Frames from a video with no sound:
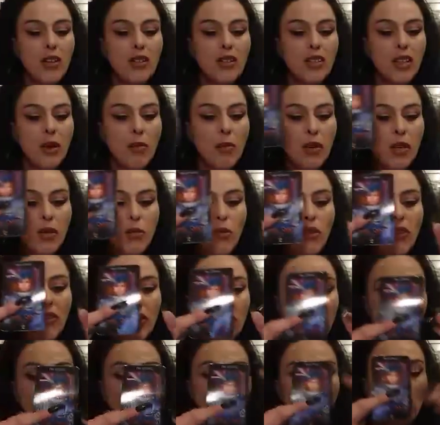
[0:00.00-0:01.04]
somebody
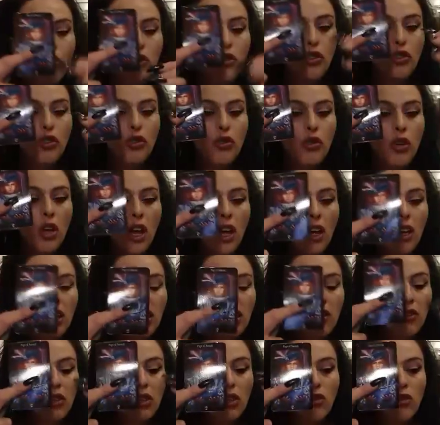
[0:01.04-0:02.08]
moving towards you,
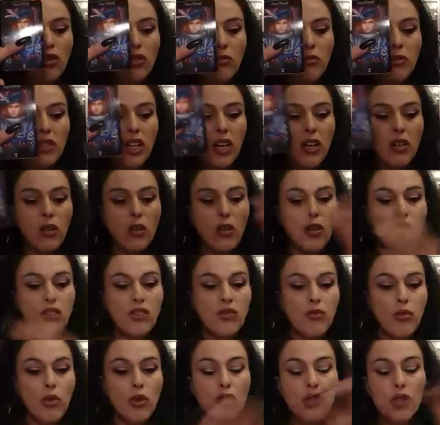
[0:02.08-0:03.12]
giving you some downloads
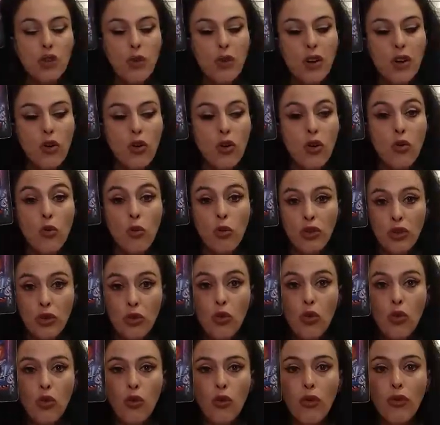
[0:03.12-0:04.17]
of what's going on with
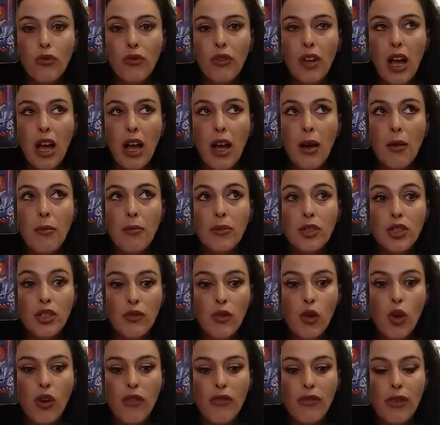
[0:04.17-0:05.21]
your
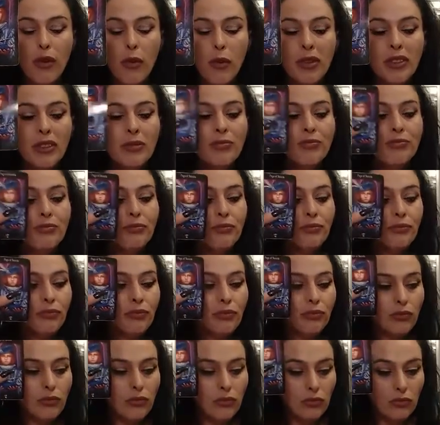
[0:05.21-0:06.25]
divine feminine.
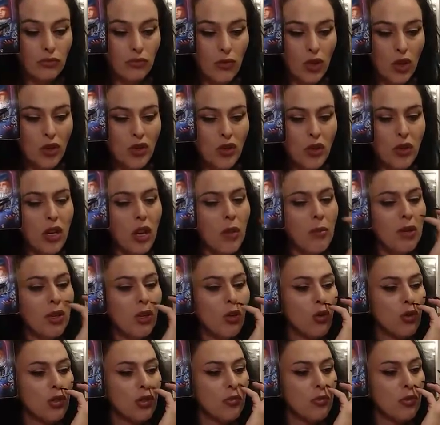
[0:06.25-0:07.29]
So it can be
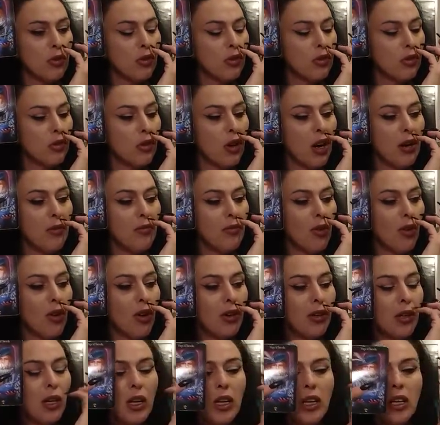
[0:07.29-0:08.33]
gossip through the
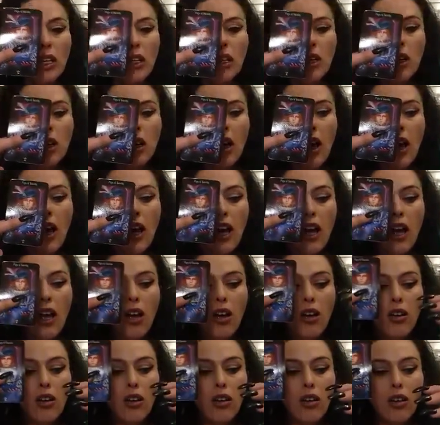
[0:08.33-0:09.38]
grapevine.
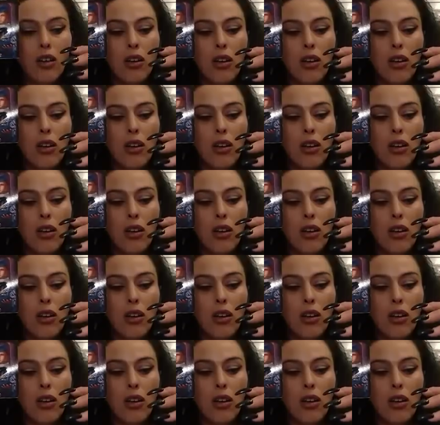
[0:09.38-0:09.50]
But